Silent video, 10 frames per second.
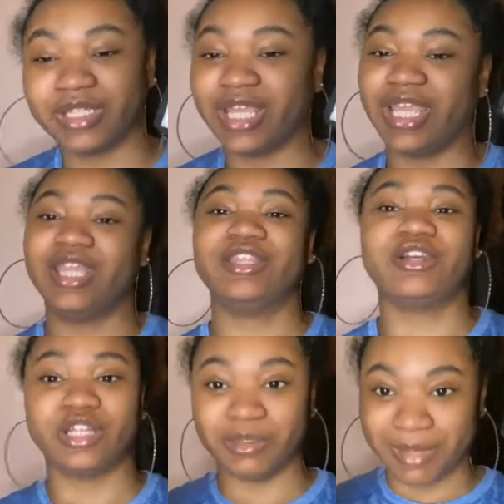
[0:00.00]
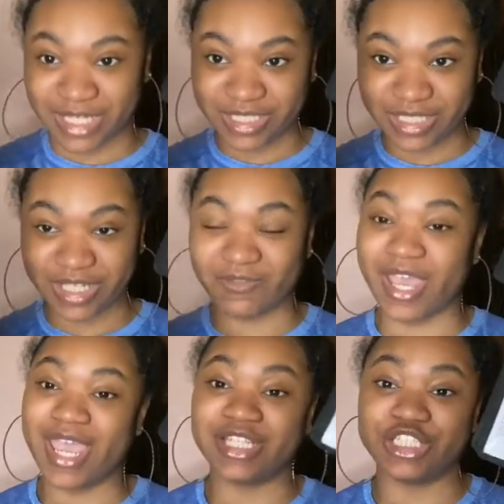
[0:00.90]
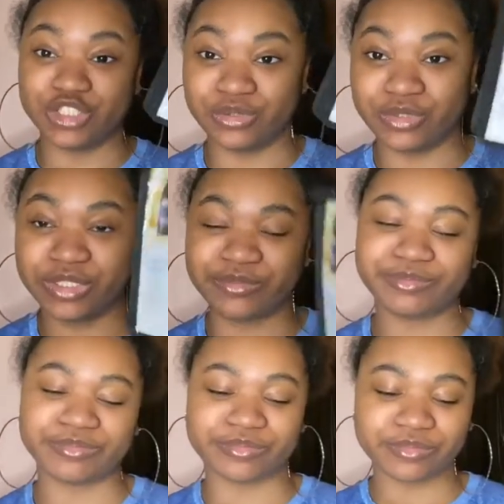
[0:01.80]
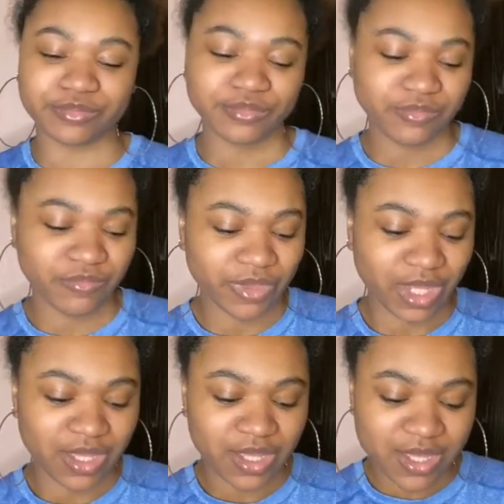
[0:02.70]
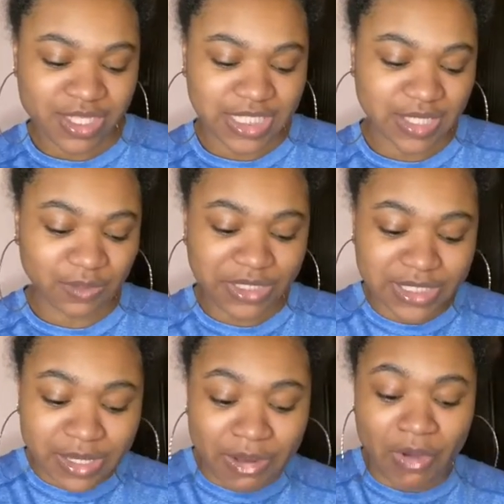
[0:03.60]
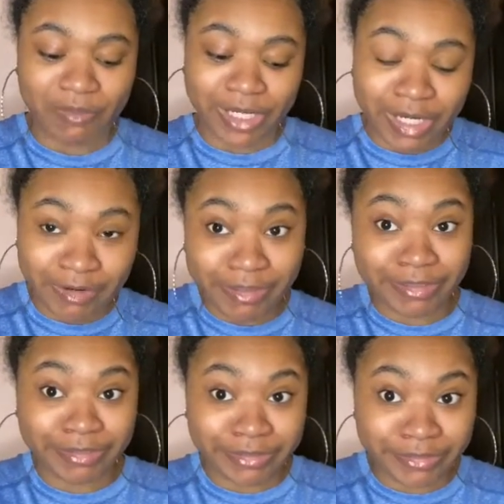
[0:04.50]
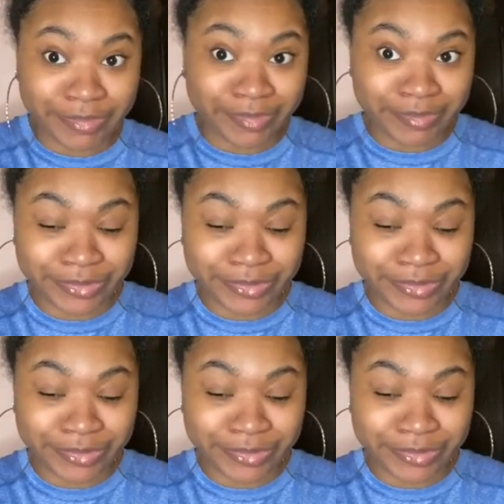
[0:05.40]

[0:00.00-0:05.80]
and the curly magic if I had to choose. So we just gonna open her up.